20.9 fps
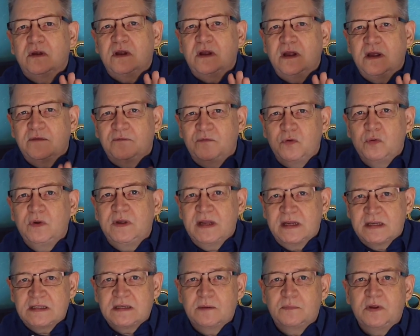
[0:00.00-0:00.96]
if you
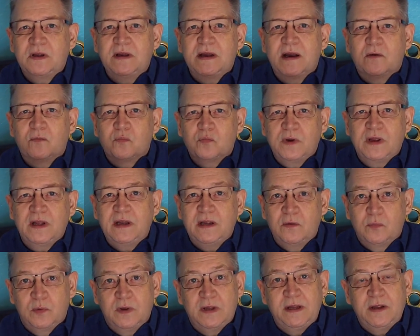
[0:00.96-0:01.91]
get something that
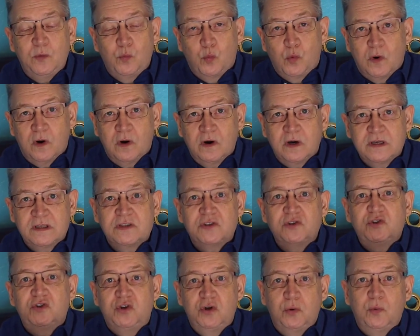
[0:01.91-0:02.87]
really, really works,
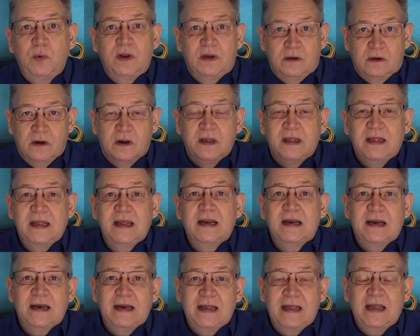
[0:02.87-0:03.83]
do it again
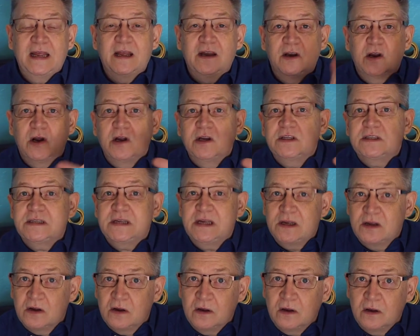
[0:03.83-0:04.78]
and again
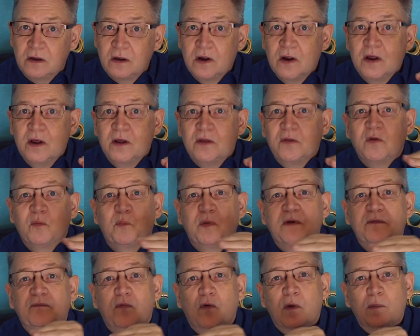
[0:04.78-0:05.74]
until the
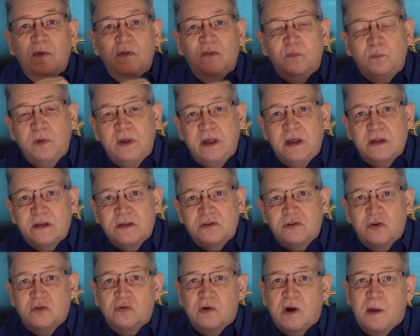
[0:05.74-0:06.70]
performance begins
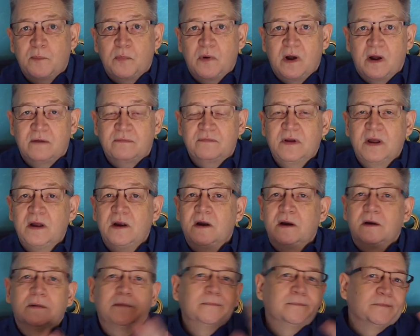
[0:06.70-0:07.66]
to drop off.
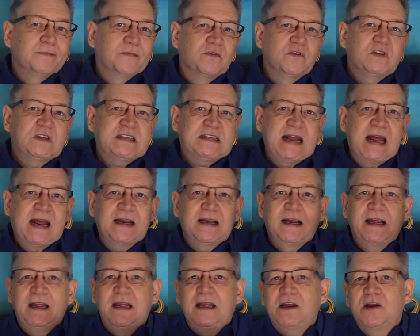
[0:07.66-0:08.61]

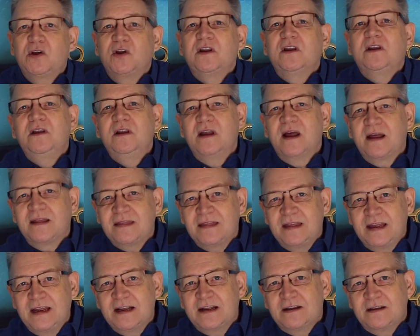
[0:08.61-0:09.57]
Sadly,
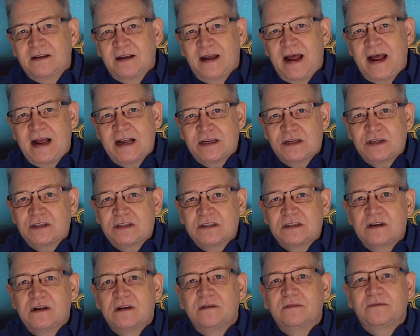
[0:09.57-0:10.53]
nothing
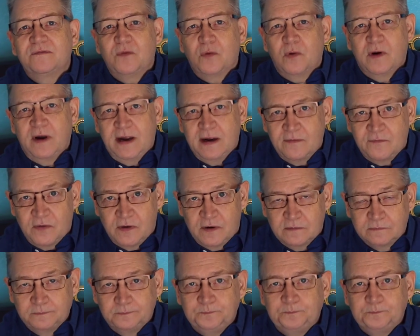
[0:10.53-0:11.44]
lasts forever.